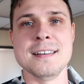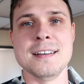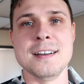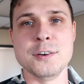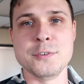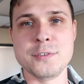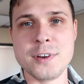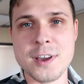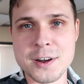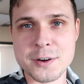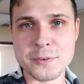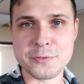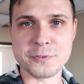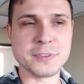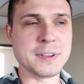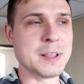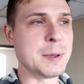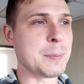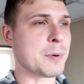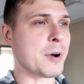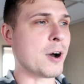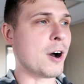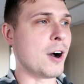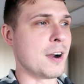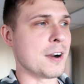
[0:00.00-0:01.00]
are trying to
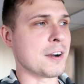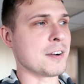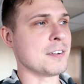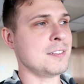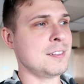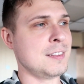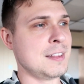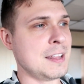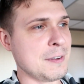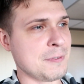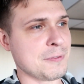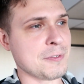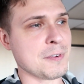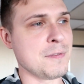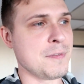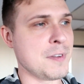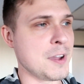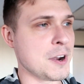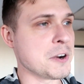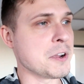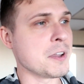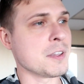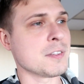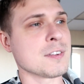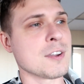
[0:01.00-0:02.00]
flip cars, different
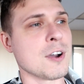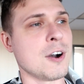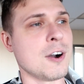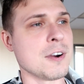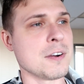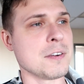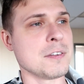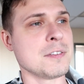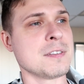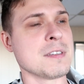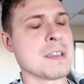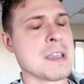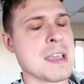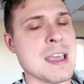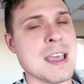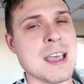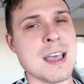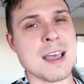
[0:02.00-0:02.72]
various cars.